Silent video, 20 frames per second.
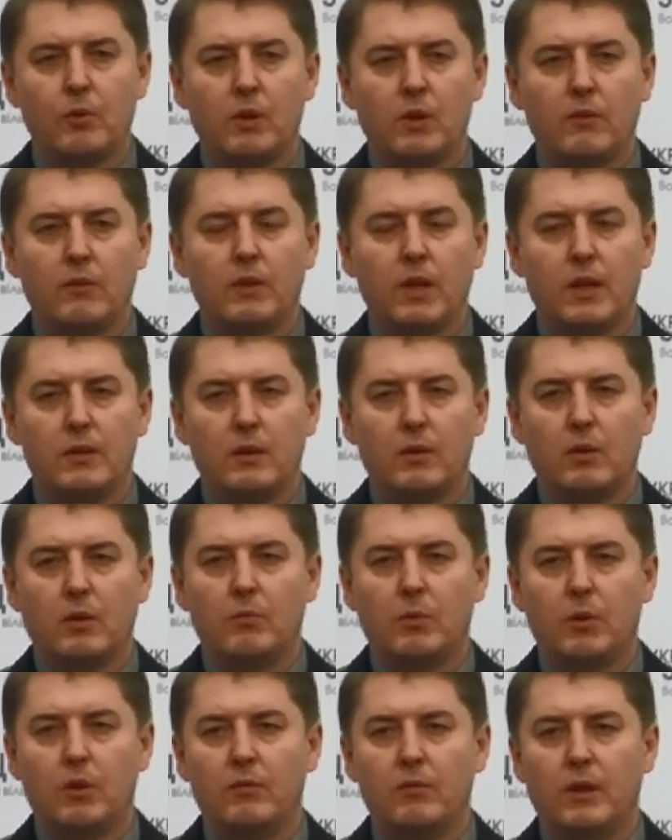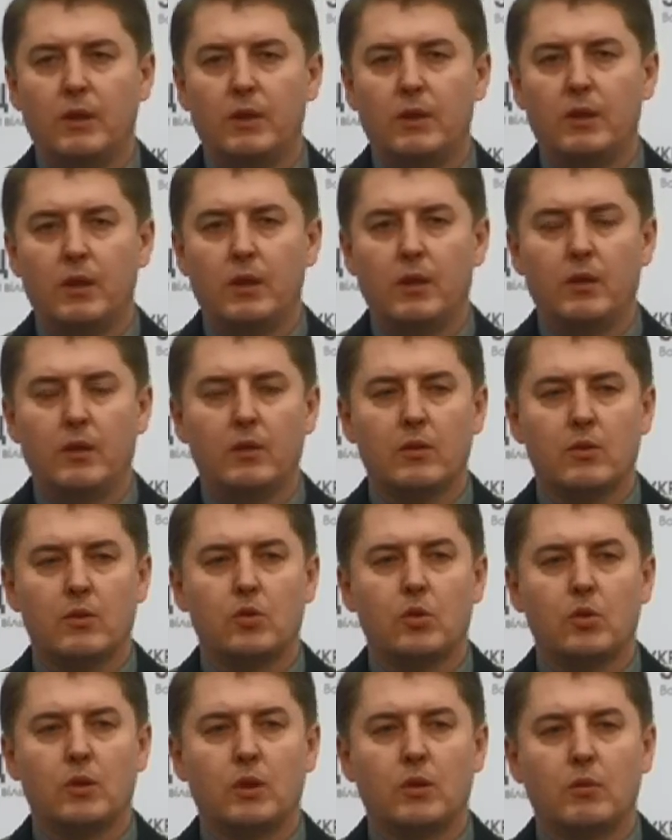During the last 24
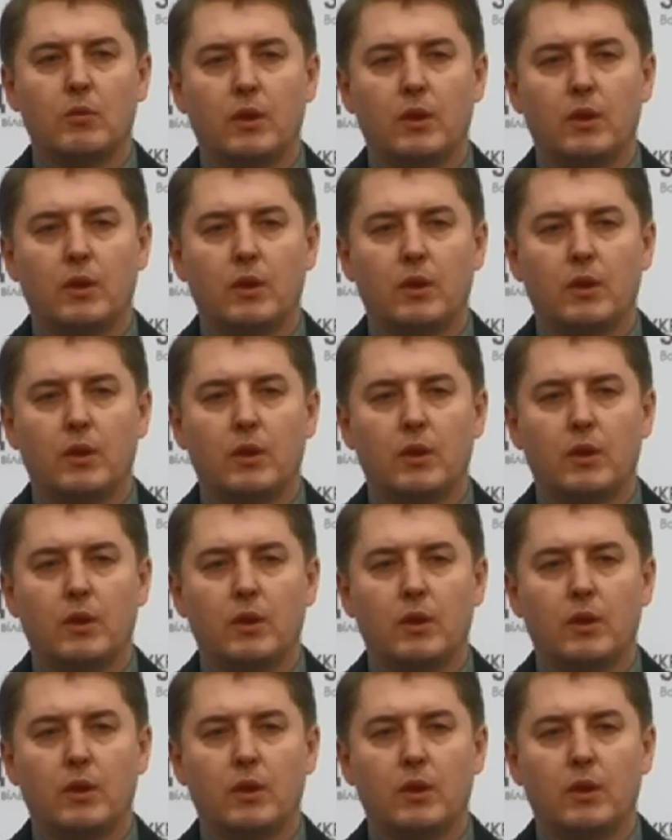hours,